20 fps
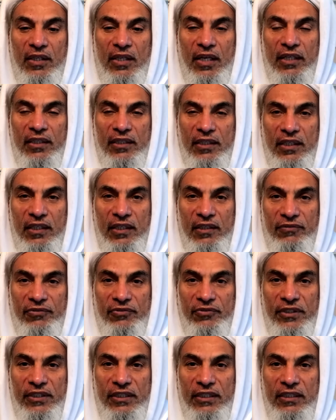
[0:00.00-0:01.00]
I think if
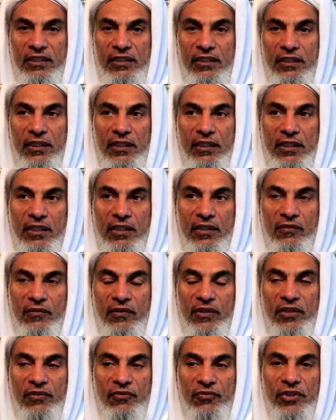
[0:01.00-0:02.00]
we
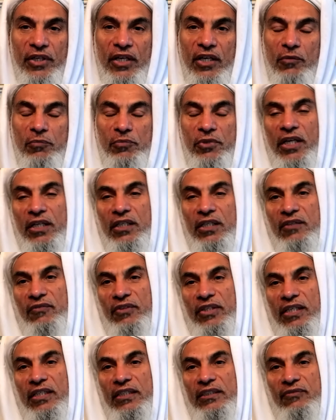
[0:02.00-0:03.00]
are objective
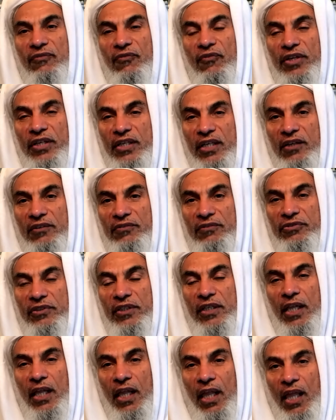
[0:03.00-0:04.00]
enough,
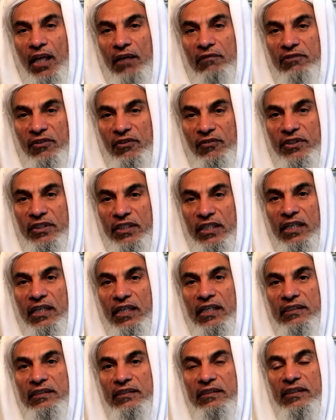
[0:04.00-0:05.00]
we will
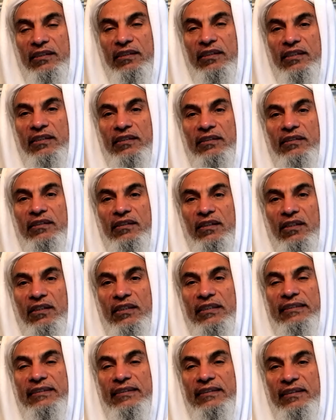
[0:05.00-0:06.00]
realize that there is not
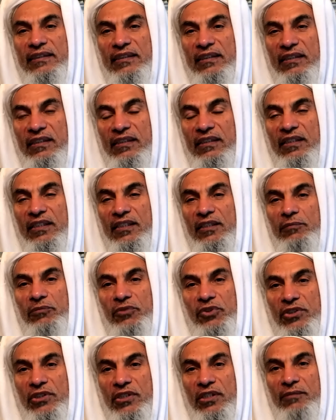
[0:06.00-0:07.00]
a single
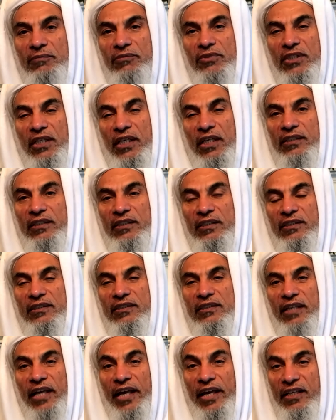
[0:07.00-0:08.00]
Muslim
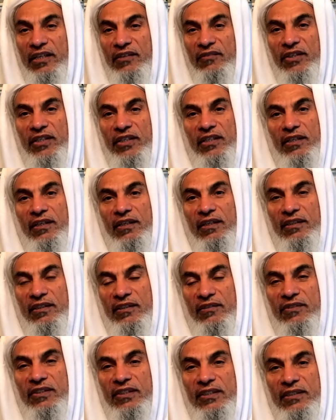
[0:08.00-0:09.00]
scientist anywhere in
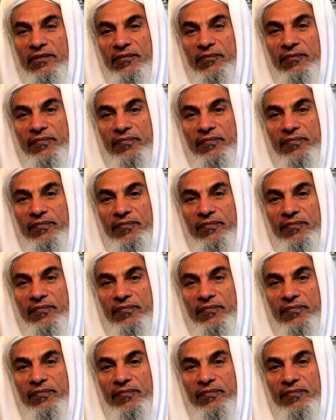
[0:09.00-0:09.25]
the world.